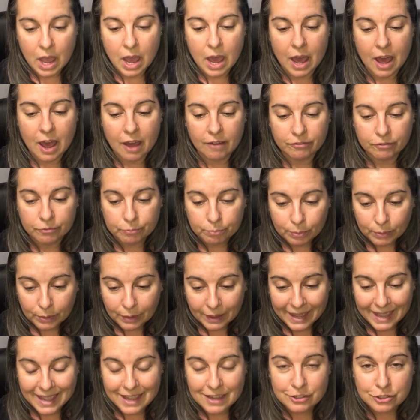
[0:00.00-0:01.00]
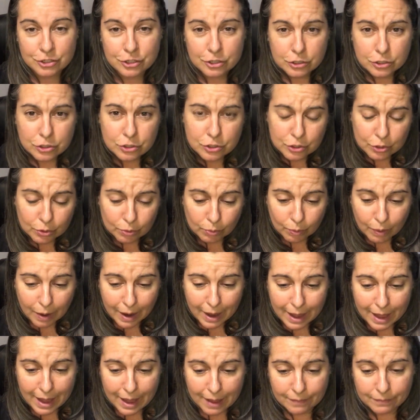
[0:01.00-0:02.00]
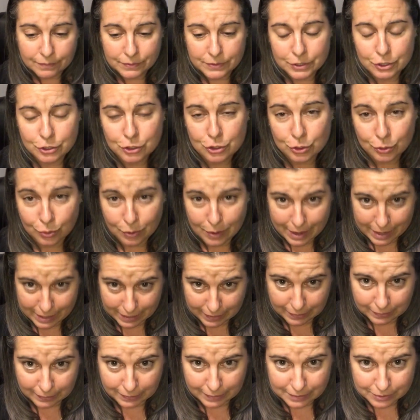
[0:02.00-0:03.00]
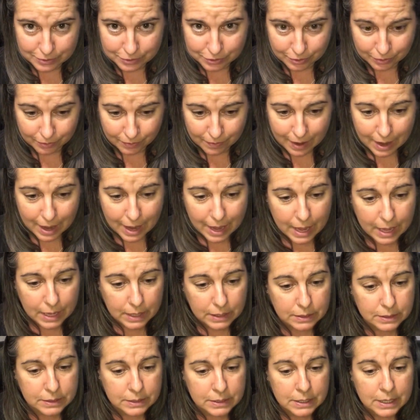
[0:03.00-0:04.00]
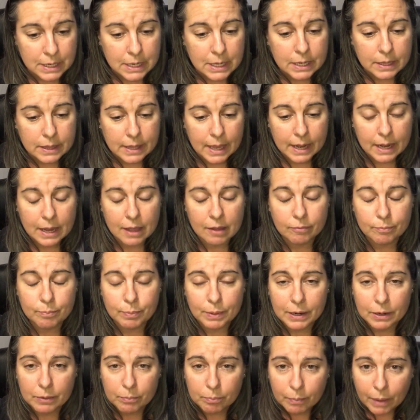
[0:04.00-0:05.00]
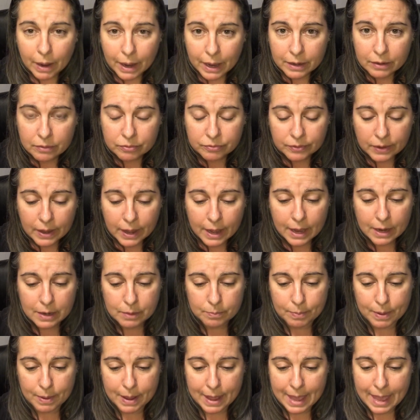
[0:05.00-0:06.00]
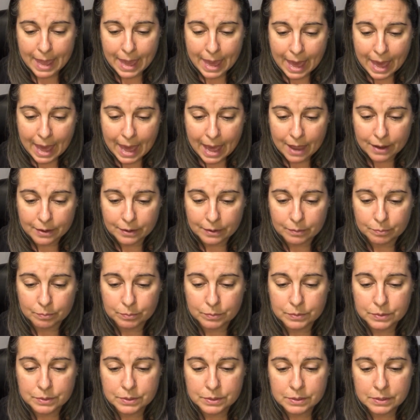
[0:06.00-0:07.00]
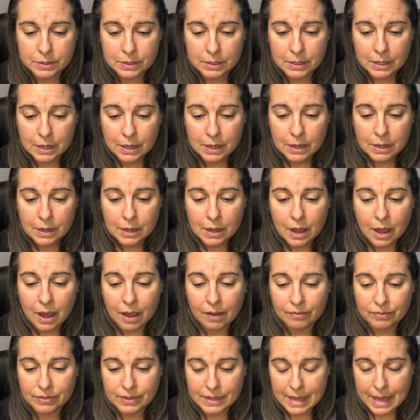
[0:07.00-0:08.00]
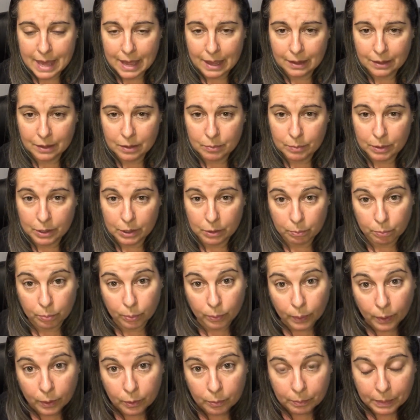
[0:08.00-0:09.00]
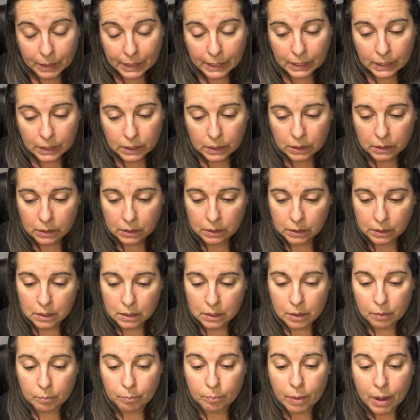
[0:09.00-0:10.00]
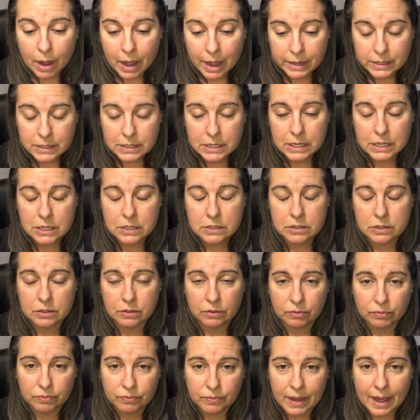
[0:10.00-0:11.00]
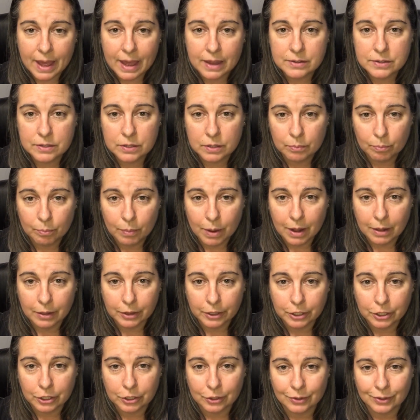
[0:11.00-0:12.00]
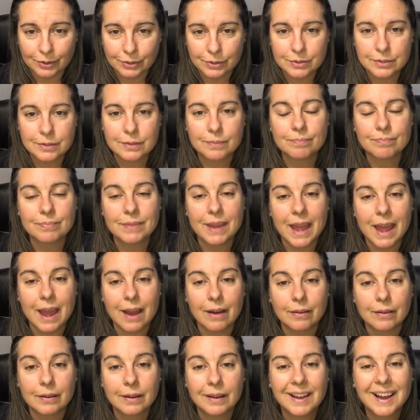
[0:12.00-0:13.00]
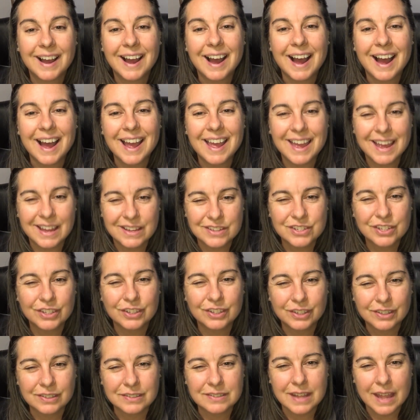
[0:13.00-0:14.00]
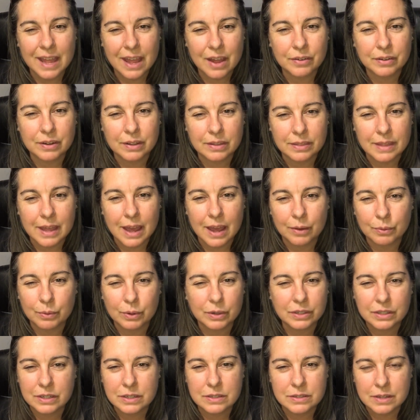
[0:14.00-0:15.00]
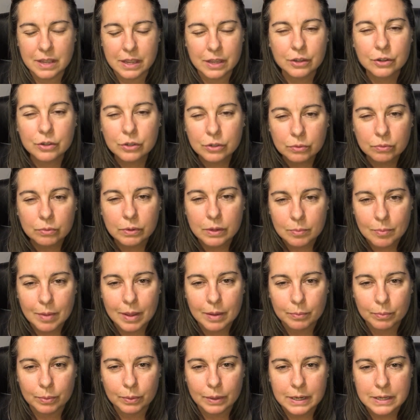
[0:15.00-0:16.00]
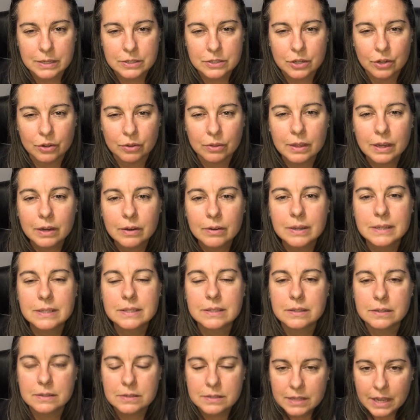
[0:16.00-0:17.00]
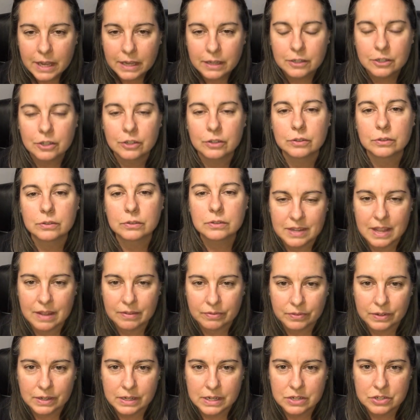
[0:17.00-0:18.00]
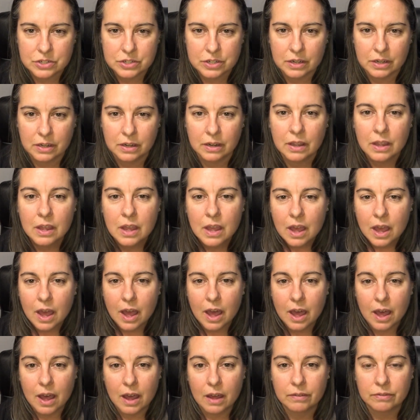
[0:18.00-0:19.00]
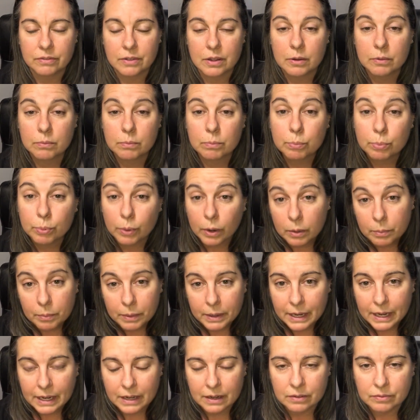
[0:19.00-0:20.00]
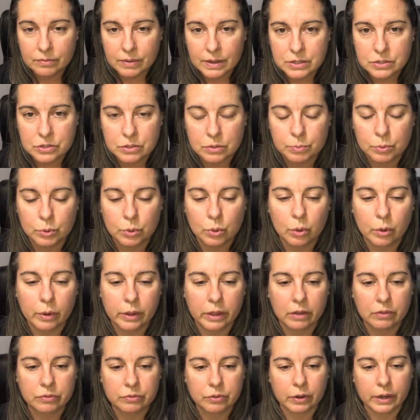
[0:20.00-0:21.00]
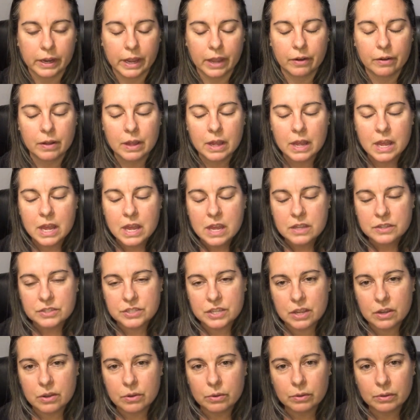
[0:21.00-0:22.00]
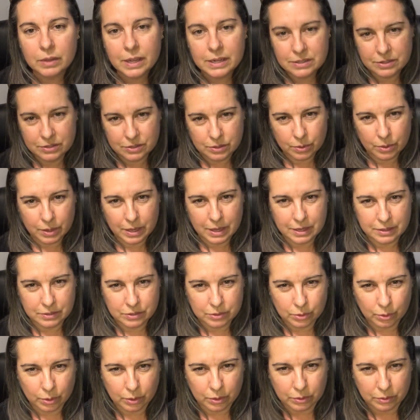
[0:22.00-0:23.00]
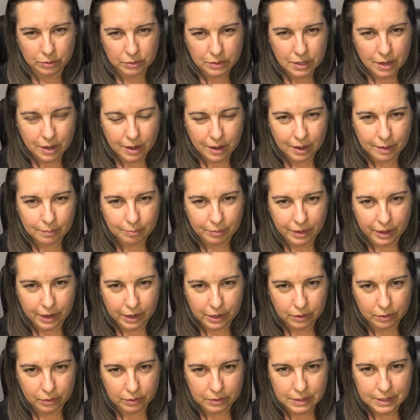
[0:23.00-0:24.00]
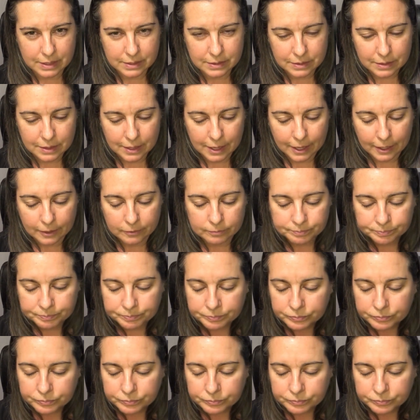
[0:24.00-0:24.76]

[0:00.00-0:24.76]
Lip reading: of plant-derived triglycerides that have been modified by atoms of the element bromine bonded to fat molecules. Now, I had to look down at that one because I couldn't remember it. So there is the technical definition of brominated vegetable oil for you. So let's do a historical timeline on this thing.